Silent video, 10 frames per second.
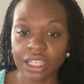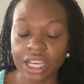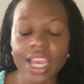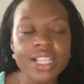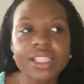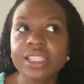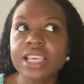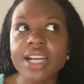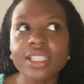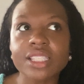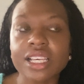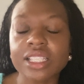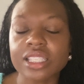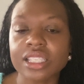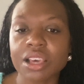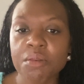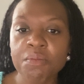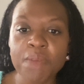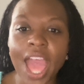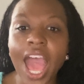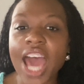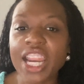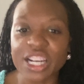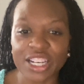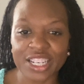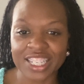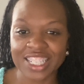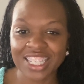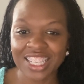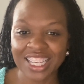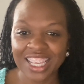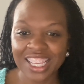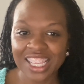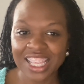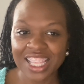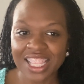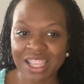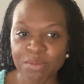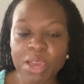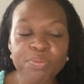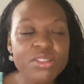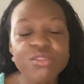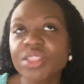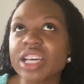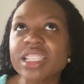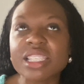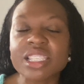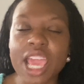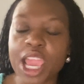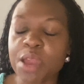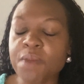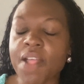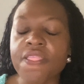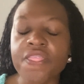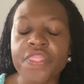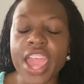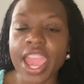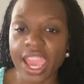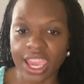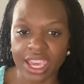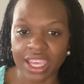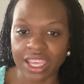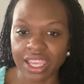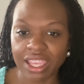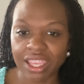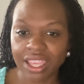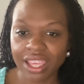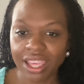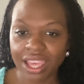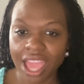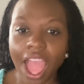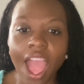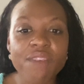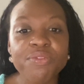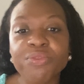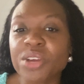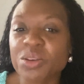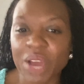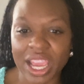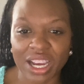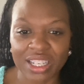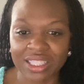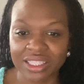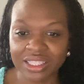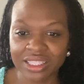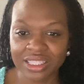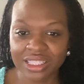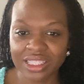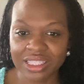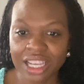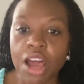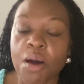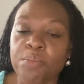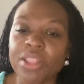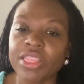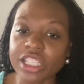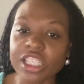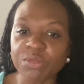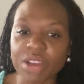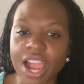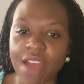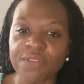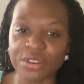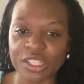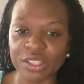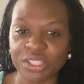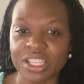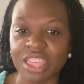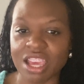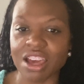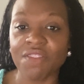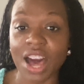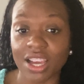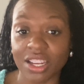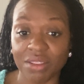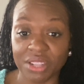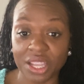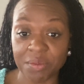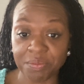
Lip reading: it doesn't matter. People do the same thing everywhere. But this is where I force you to think evocatively